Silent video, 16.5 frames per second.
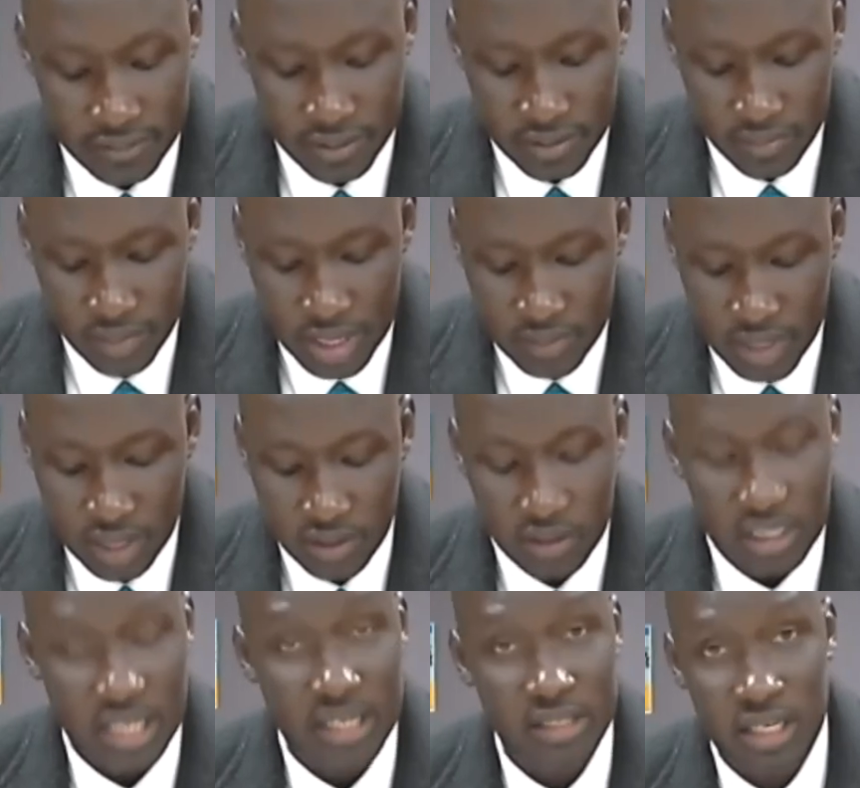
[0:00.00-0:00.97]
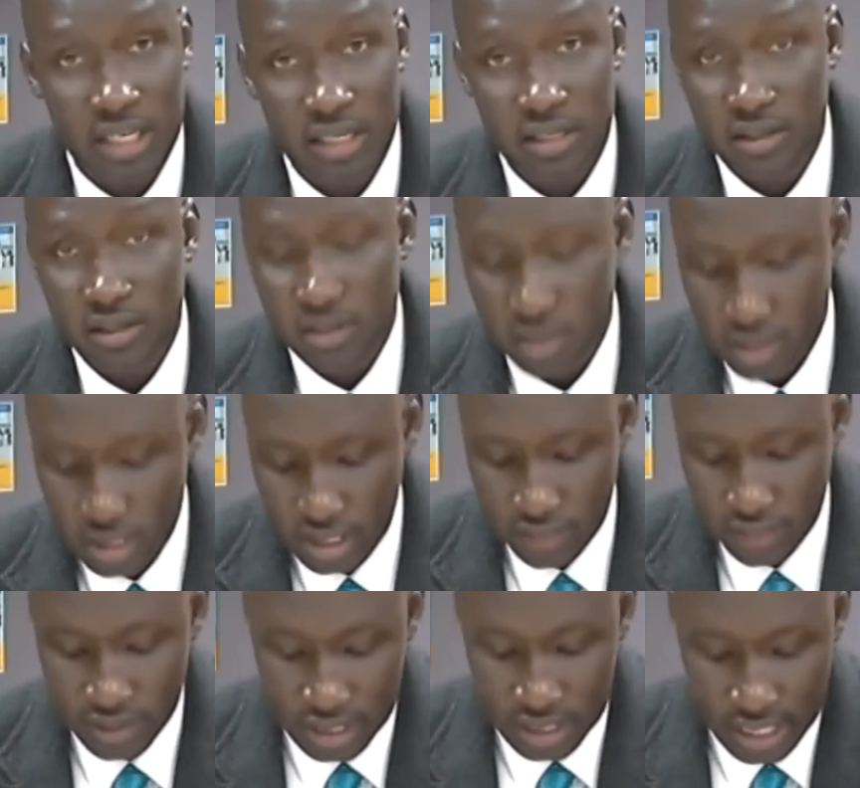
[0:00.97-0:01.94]
member organizations
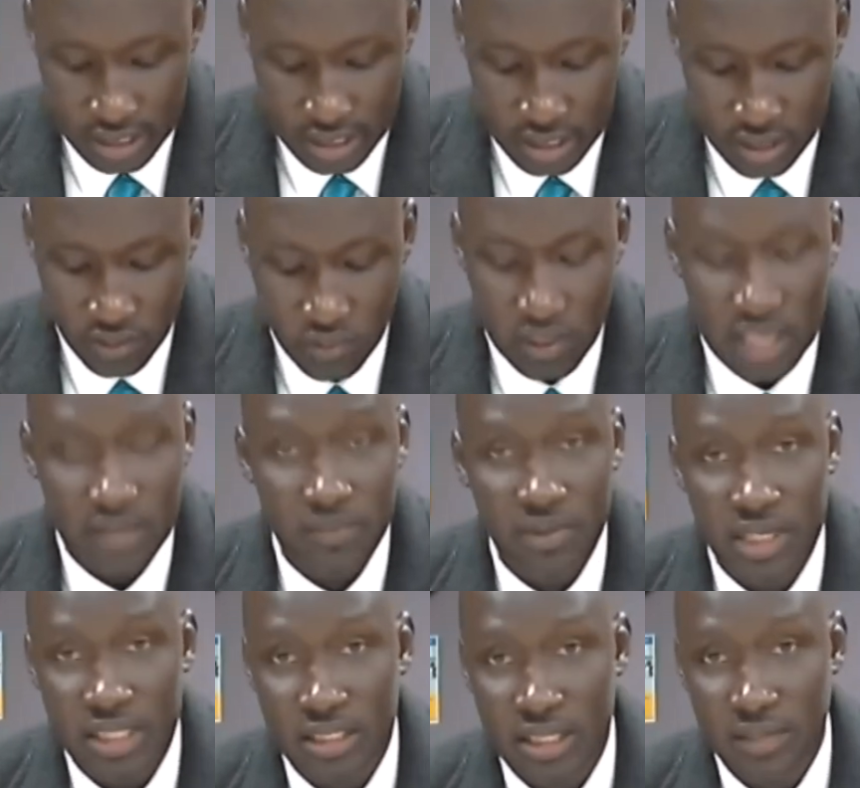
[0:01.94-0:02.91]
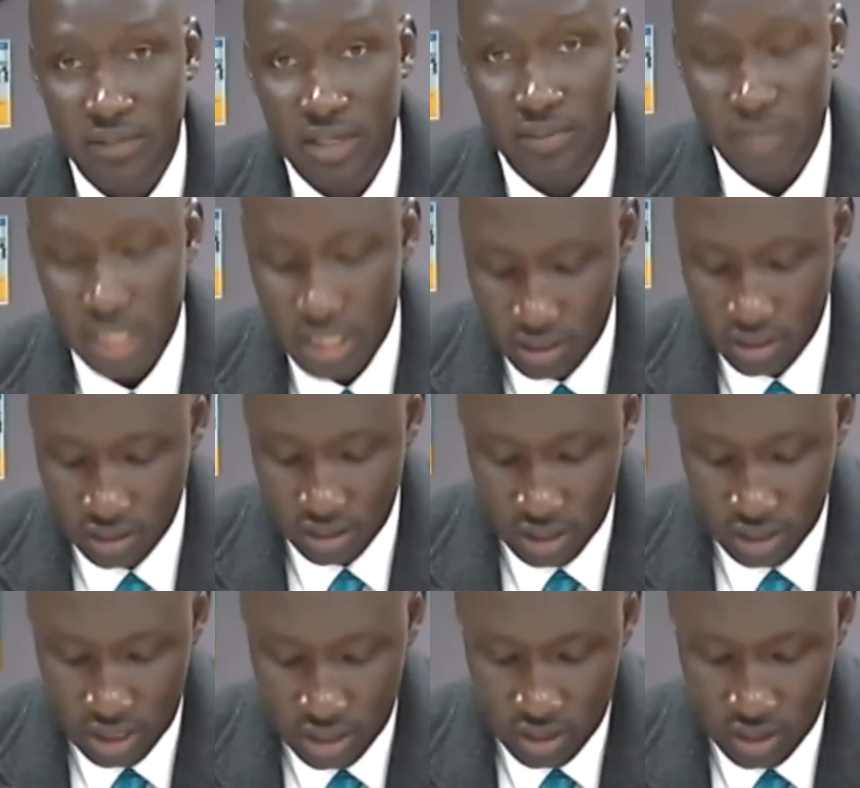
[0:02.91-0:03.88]
representing 1.7 million
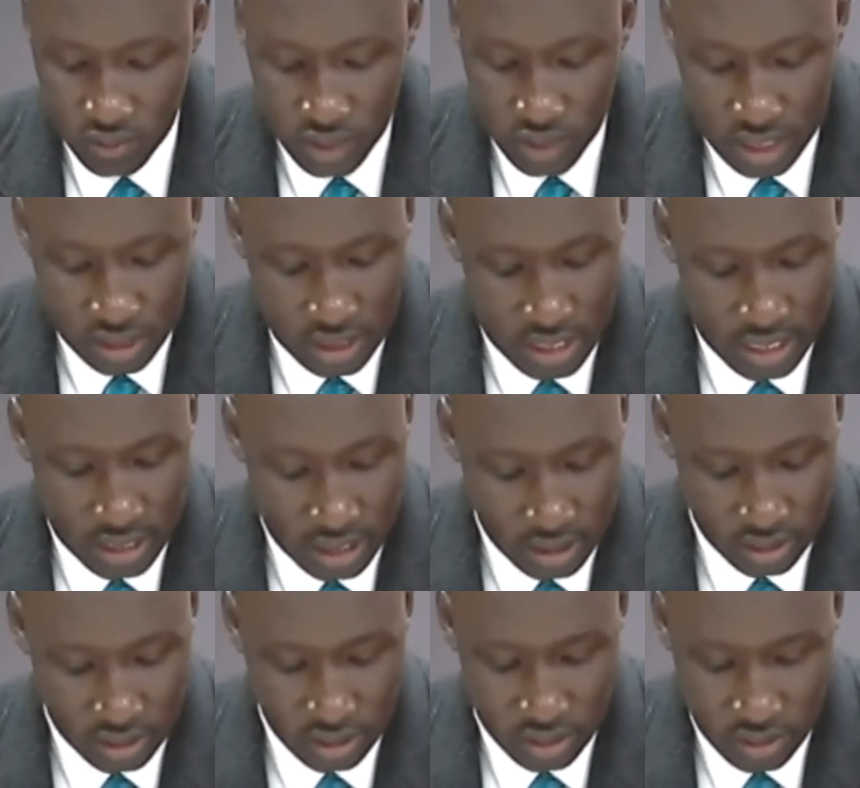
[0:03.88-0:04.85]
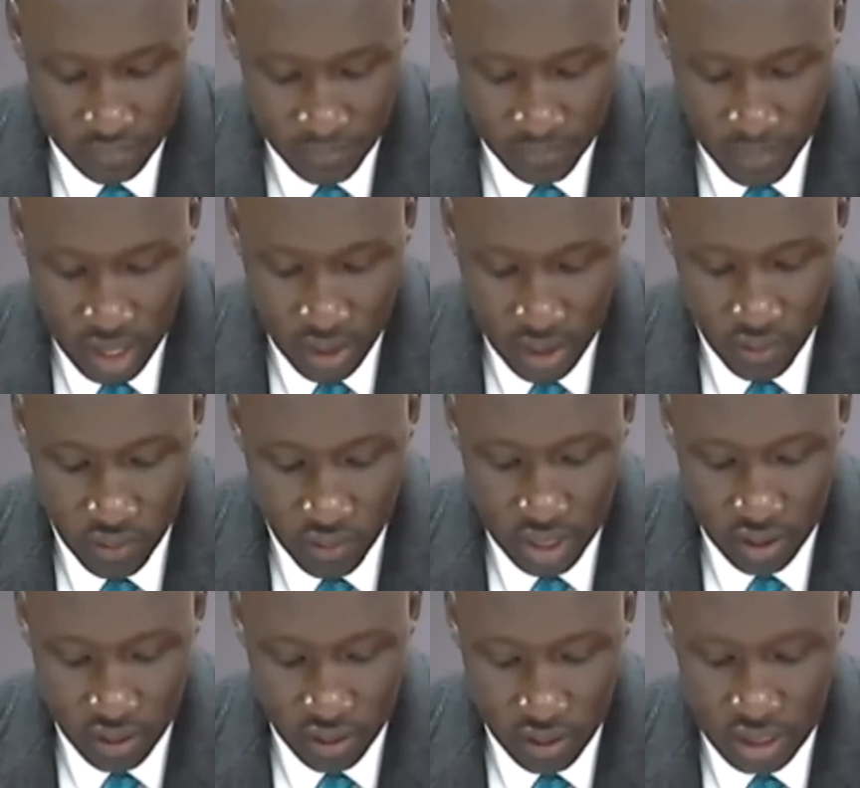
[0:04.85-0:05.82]
Queenslanders. We
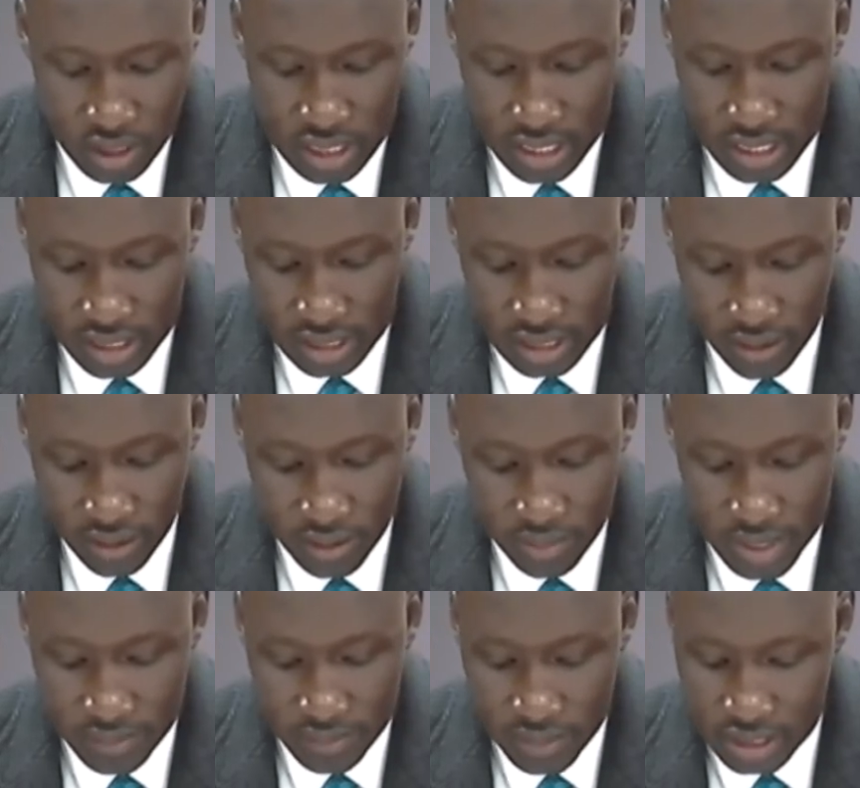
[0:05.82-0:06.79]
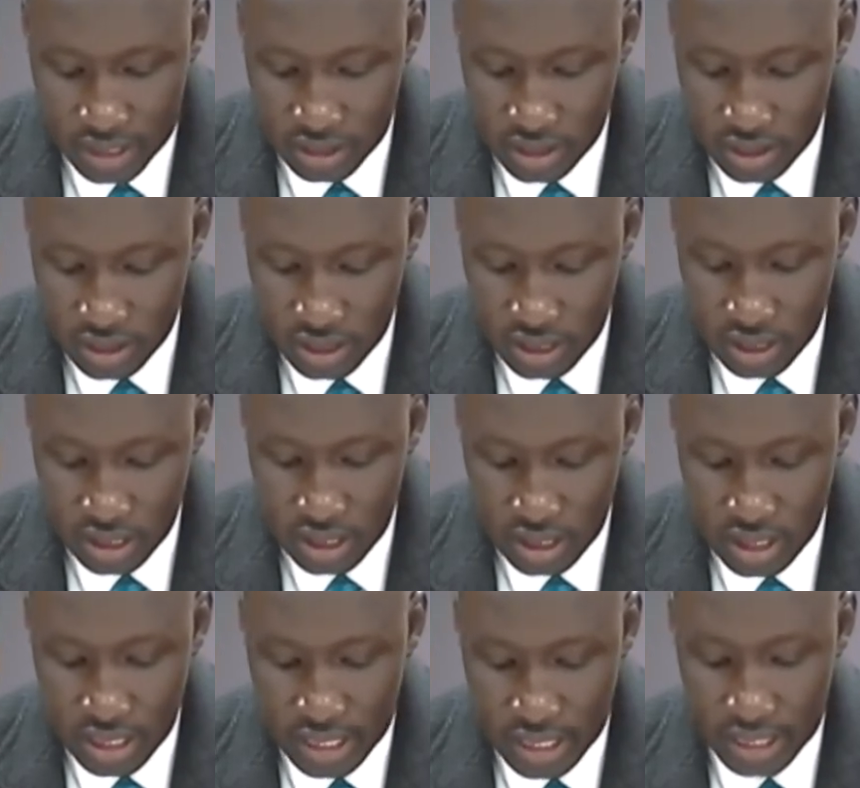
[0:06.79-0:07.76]
organize our members
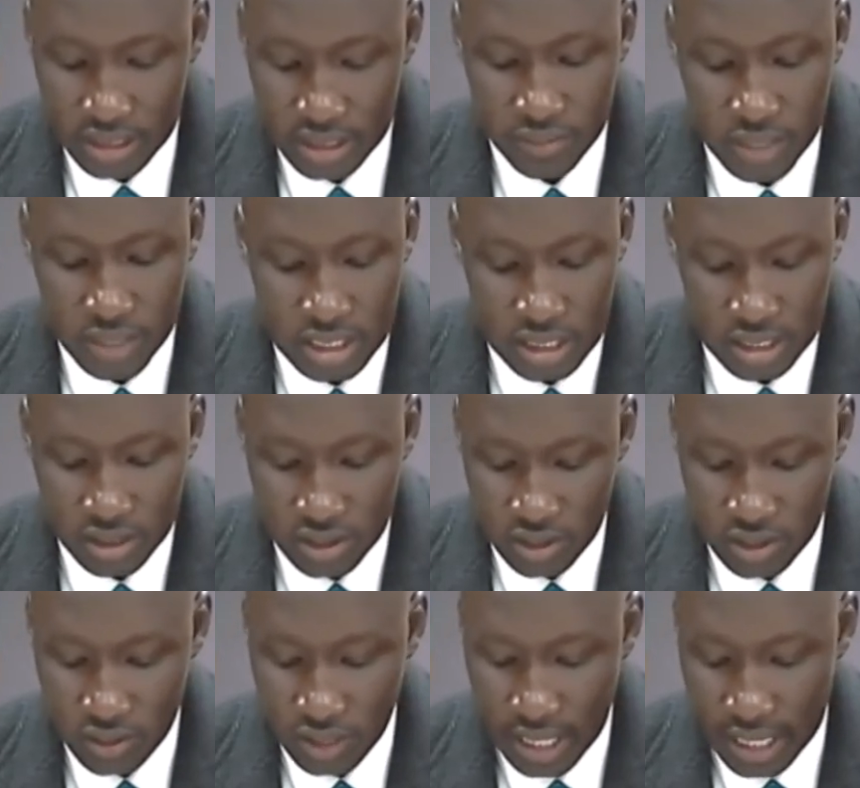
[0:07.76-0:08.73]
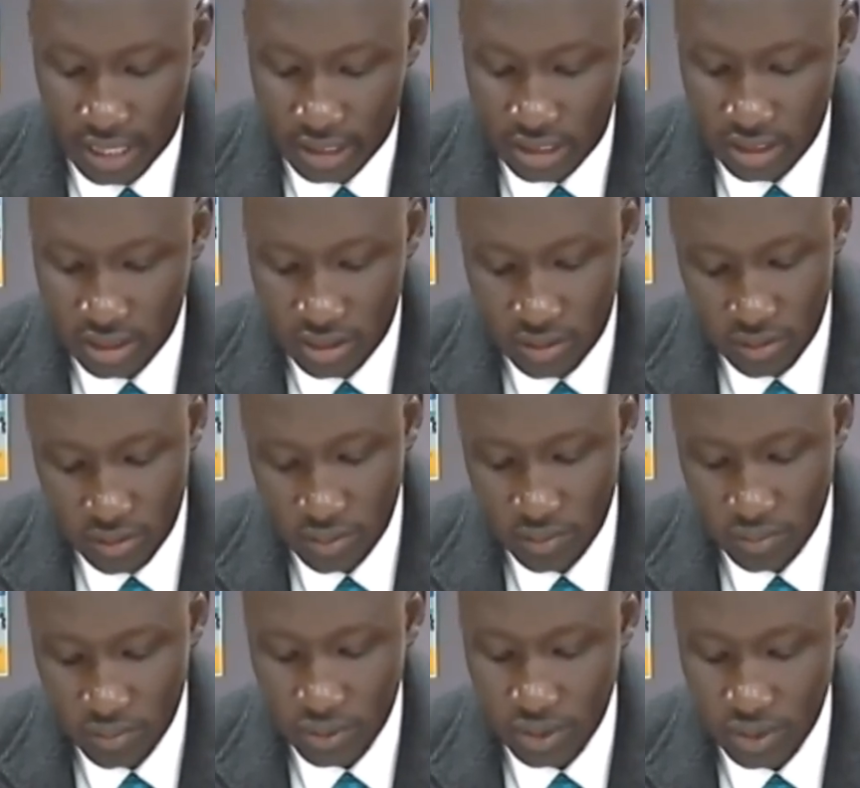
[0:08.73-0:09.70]
and communities to act
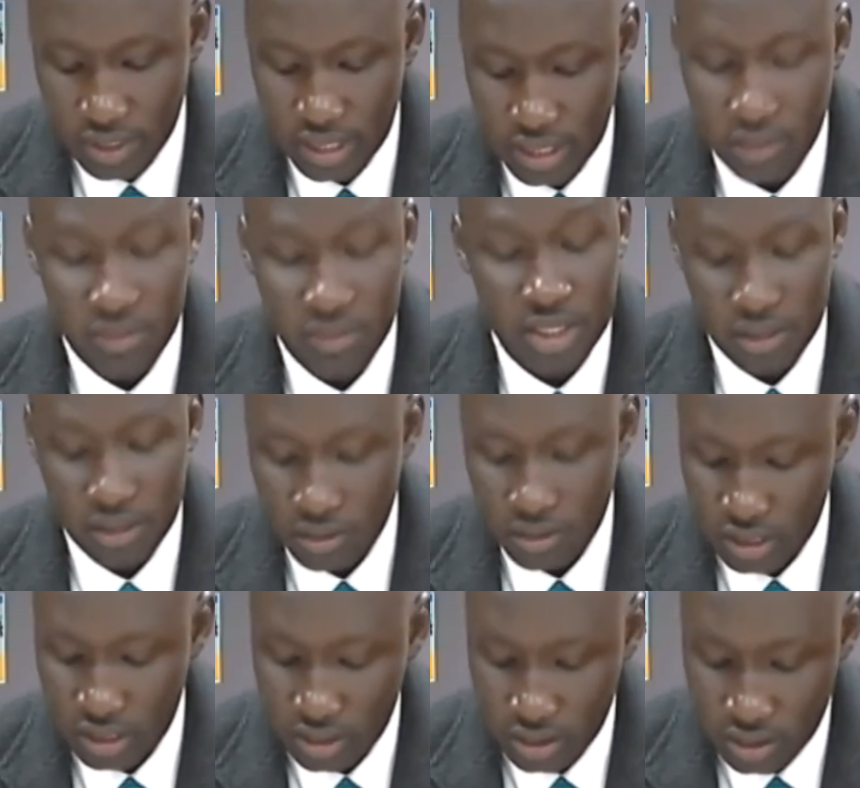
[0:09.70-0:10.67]
for the common good.